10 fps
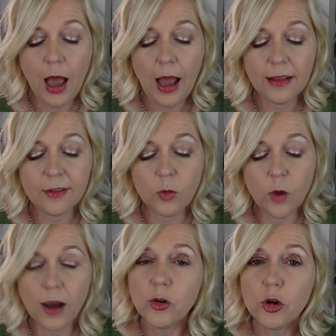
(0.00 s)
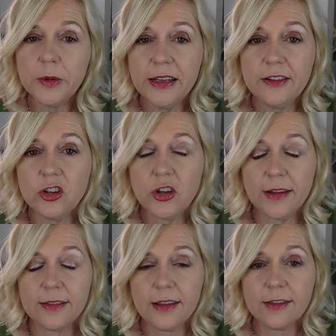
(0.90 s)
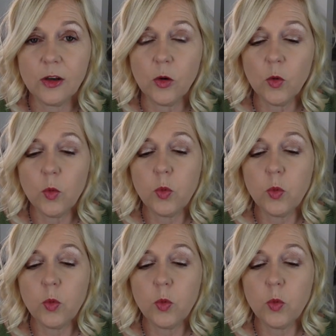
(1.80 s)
And so what I normally suggest is that